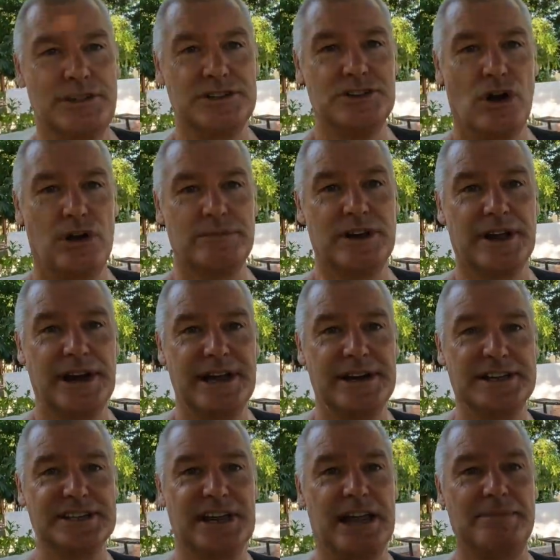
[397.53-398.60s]
the time
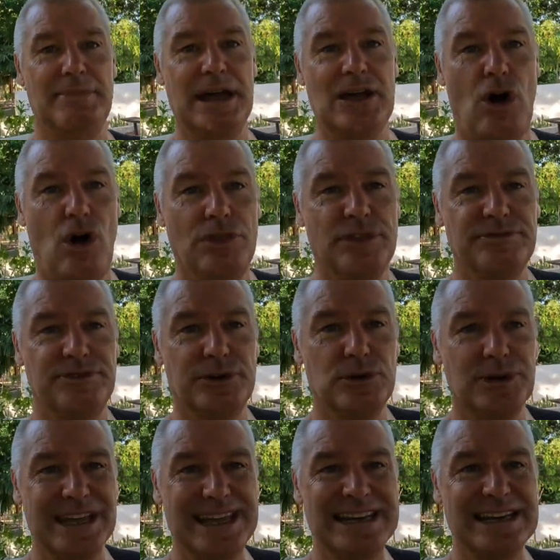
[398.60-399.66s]
Carreras came back on the
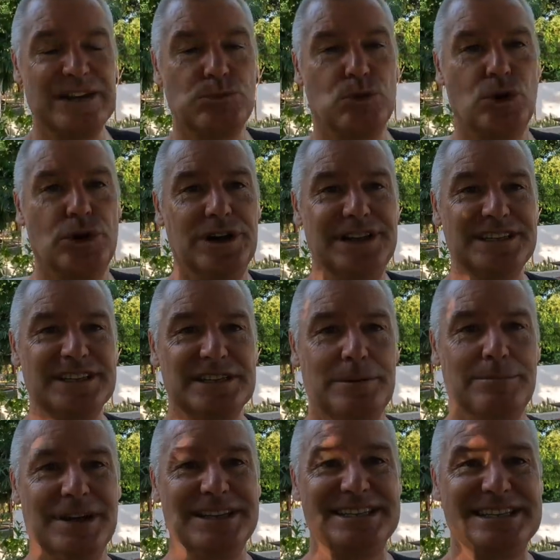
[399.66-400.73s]
field, England were in
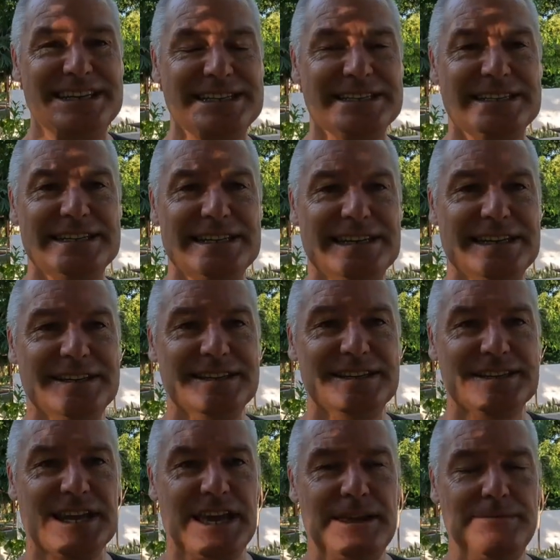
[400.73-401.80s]
some ascendancy in
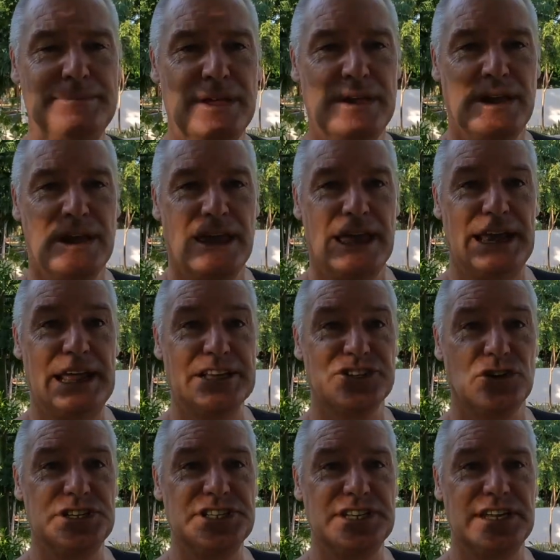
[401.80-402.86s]
this game. And as
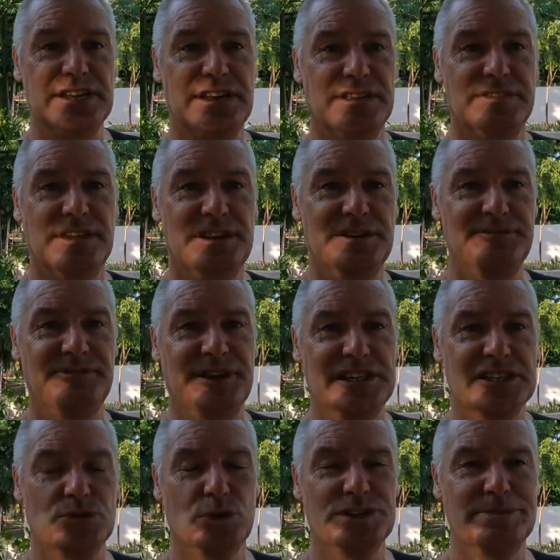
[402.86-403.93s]
I said, their
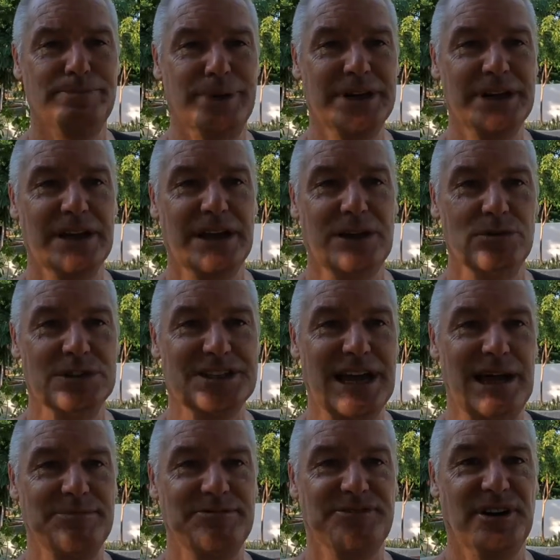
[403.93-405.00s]
defence was big, it was
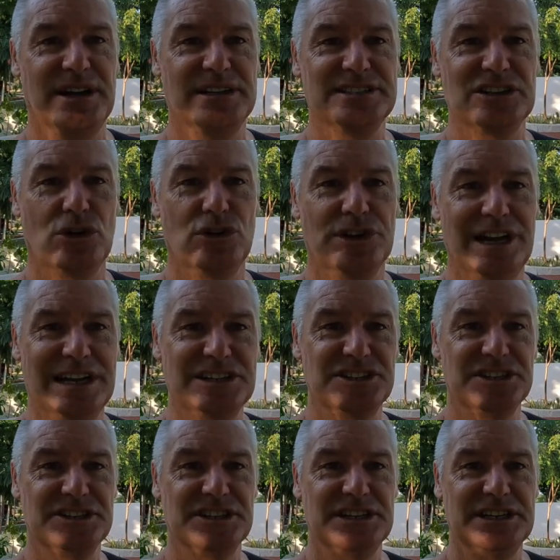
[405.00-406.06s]
up fast on
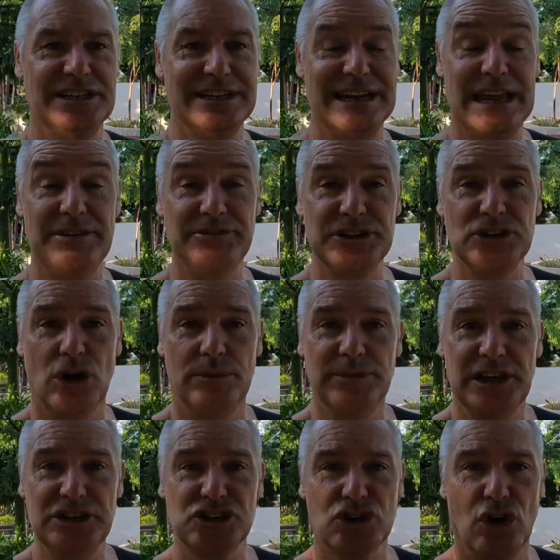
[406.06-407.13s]
Argentina, and every time
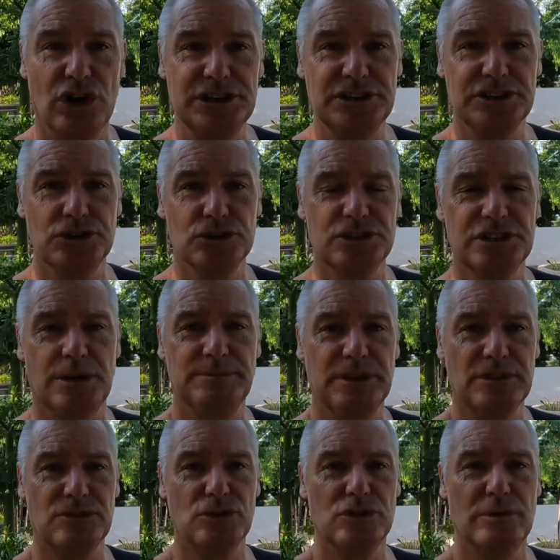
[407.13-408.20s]
they tried to do
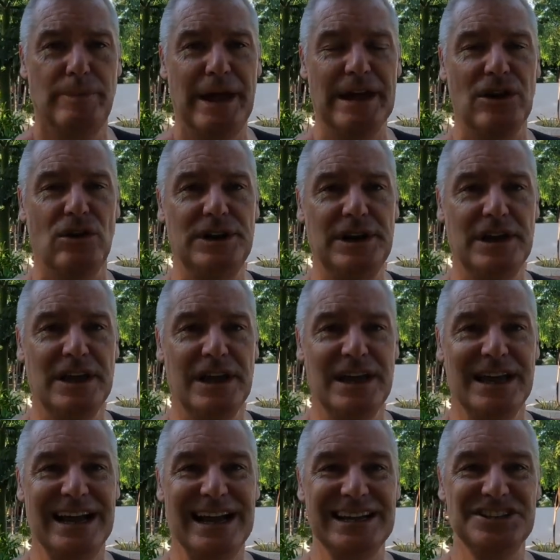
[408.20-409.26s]
something through the back line,
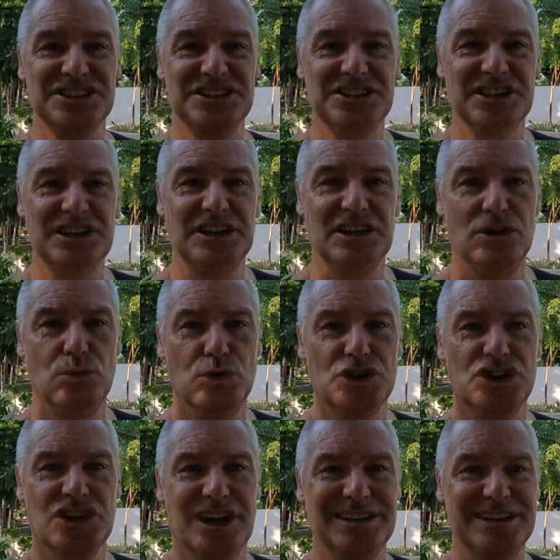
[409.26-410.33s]
Argentina was
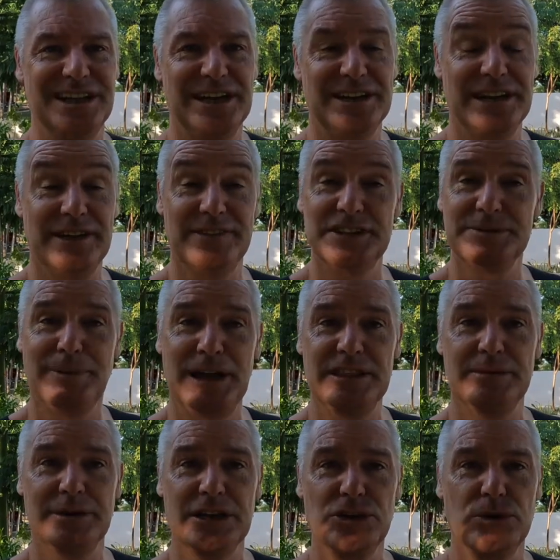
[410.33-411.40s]
shut down. Now this made
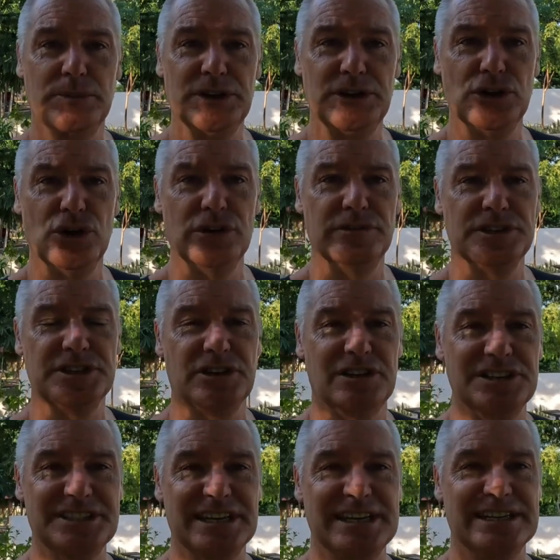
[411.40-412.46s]
them a little bit nervous, and I
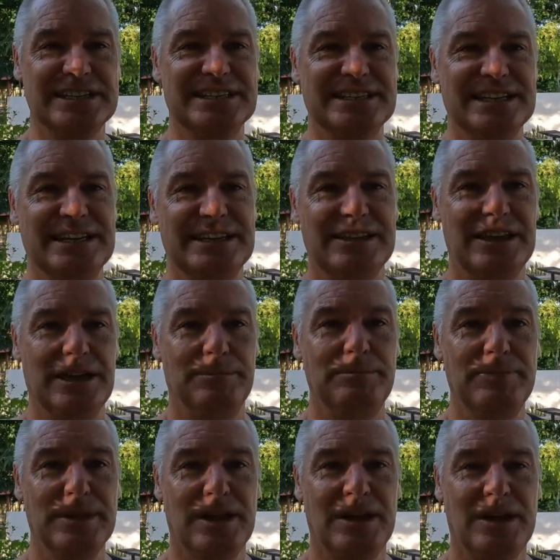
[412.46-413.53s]
started seeing
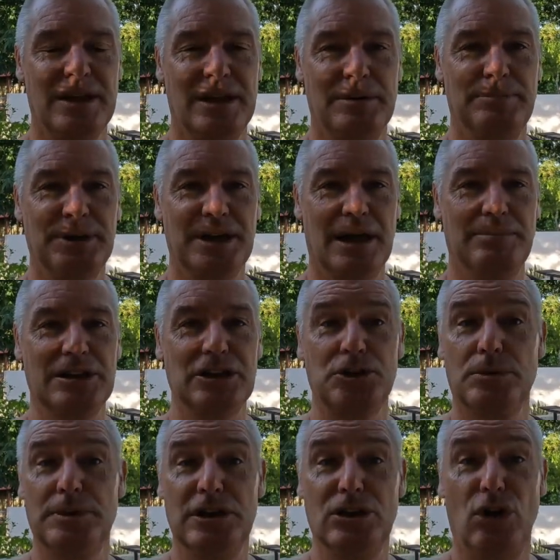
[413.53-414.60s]
them become a
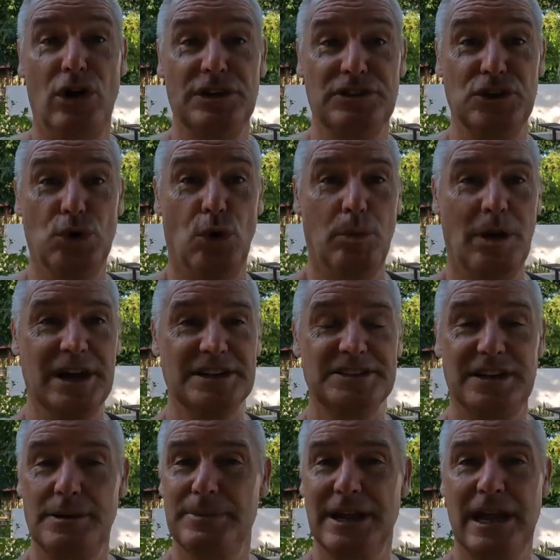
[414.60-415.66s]
little bit like the All Blacks.
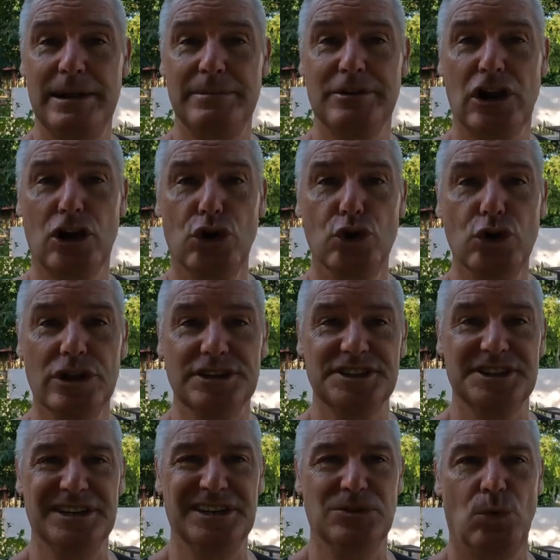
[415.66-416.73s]
They became
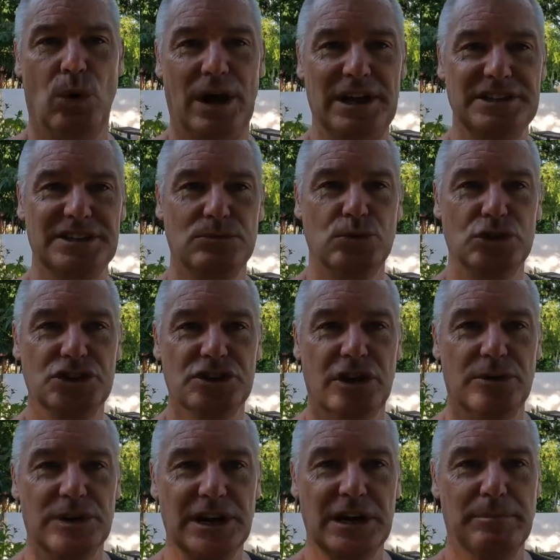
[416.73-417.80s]
clueless in ways in which they
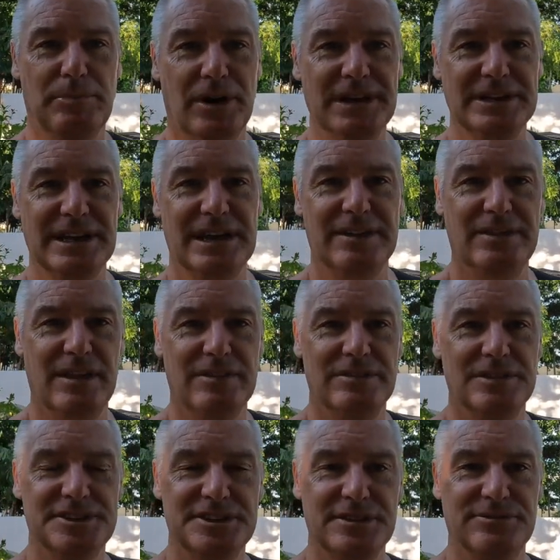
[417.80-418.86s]
were going to break down
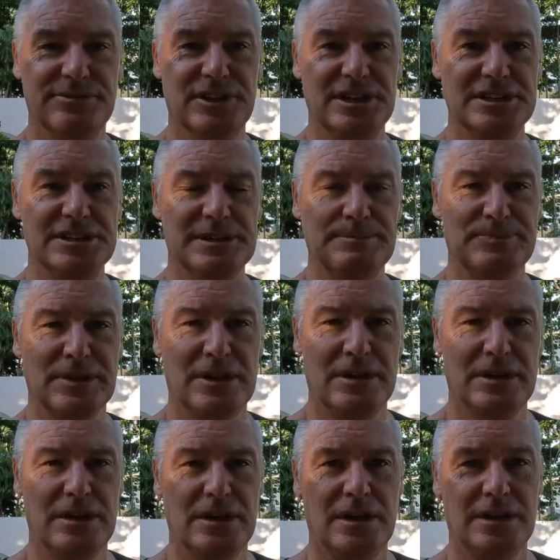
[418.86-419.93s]
this defence.
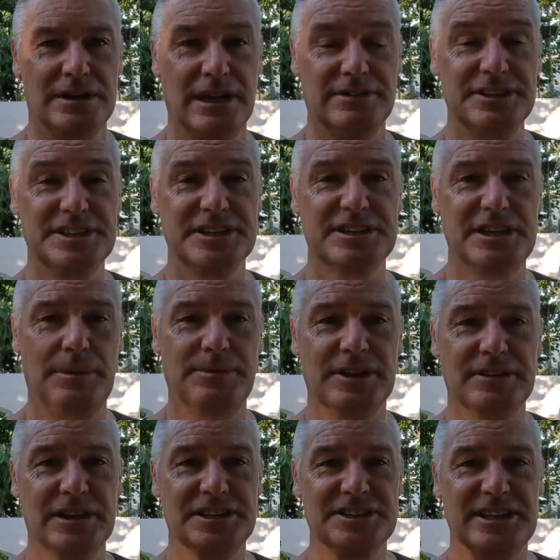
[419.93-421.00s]
Now this is
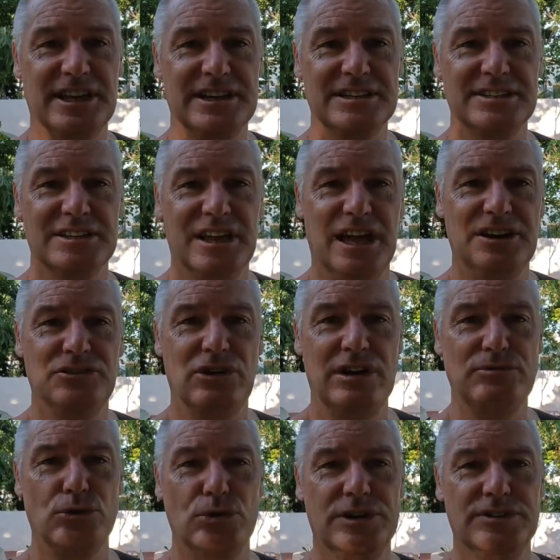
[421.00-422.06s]
something that's starting to
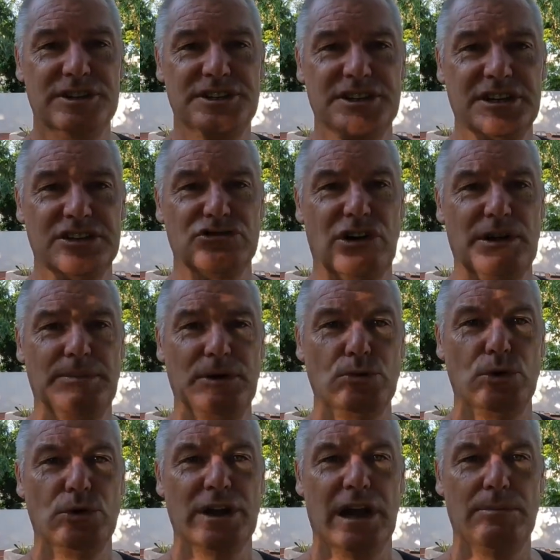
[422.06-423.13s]
unravel in this year's Rugby
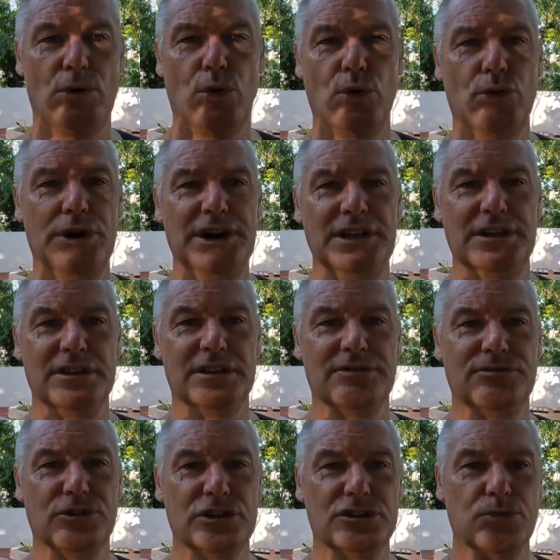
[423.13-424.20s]
World Cup already in the
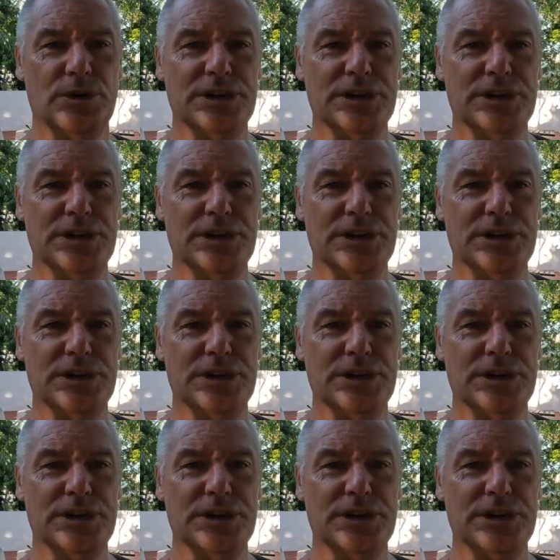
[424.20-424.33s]
first